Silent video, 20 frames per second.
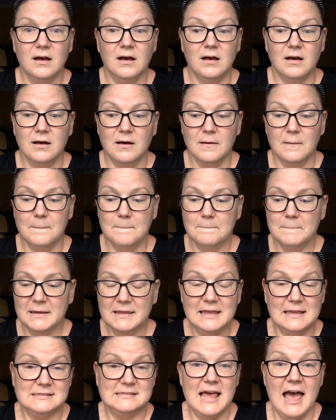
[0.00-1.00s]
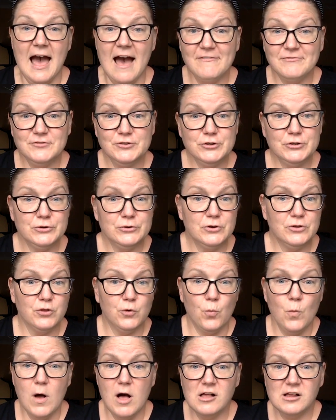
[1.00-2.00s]
Um, but yes, after
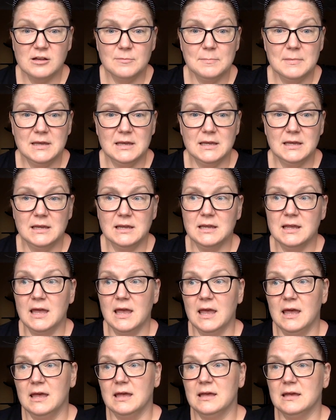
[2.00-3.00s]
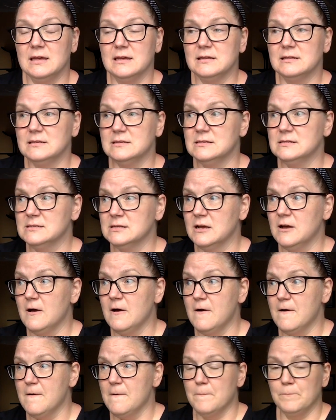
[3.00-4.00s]
the welcoming, and
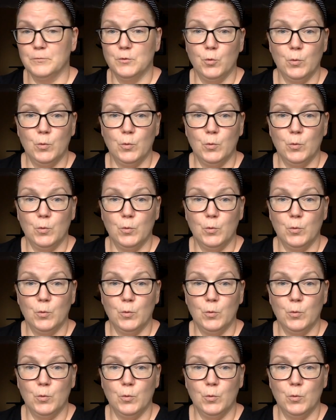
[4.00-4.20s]
um,